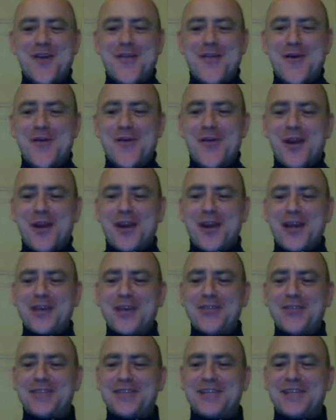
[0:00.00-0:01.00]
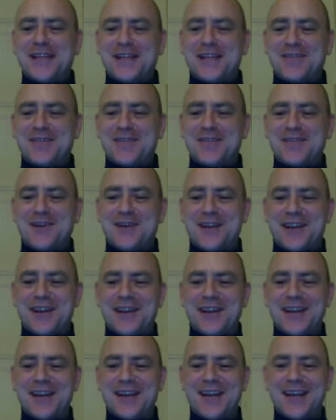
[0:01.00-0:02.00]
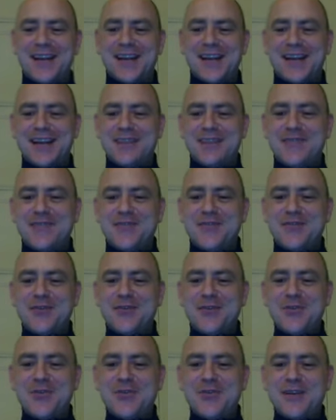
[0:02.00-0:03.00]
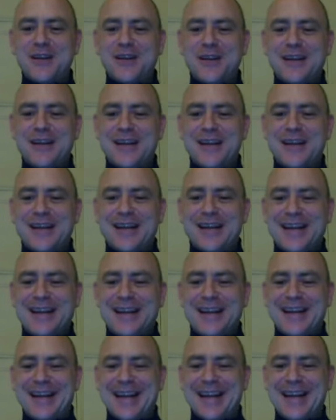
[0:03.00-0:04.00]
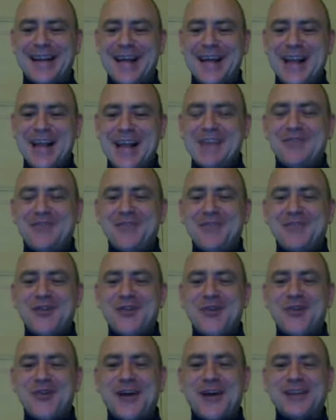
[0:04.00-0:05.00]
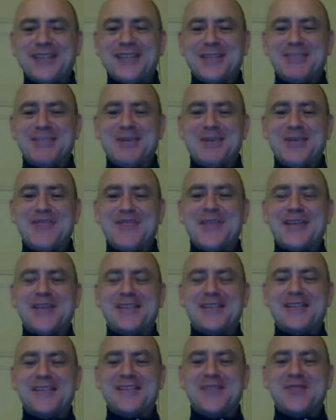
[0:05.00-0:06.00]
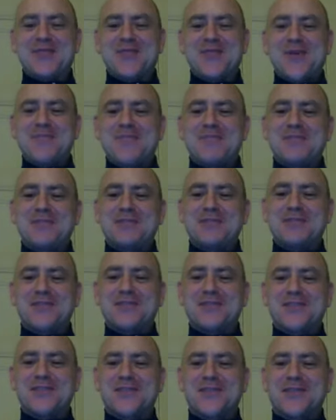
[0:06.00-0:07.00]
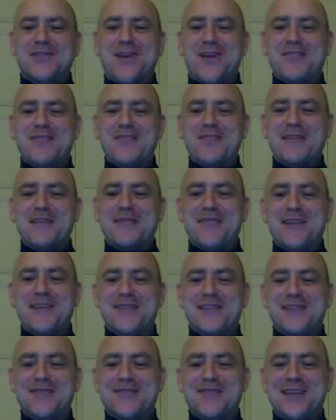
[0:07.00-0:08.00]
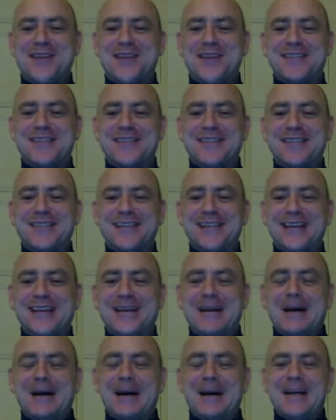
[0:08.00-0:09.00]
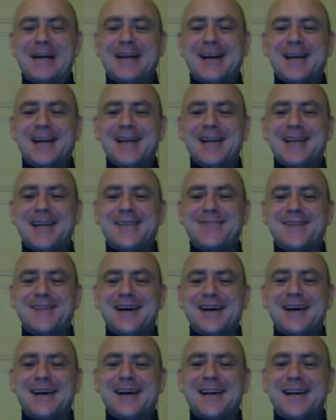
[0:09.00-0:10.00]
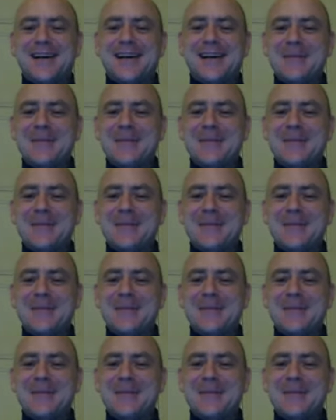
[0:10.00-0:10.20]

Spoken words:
although I'd like you to tell everybody. If you don't, I'll tell. Boniface is the one person here so far I've met face to face, a colleague of mine.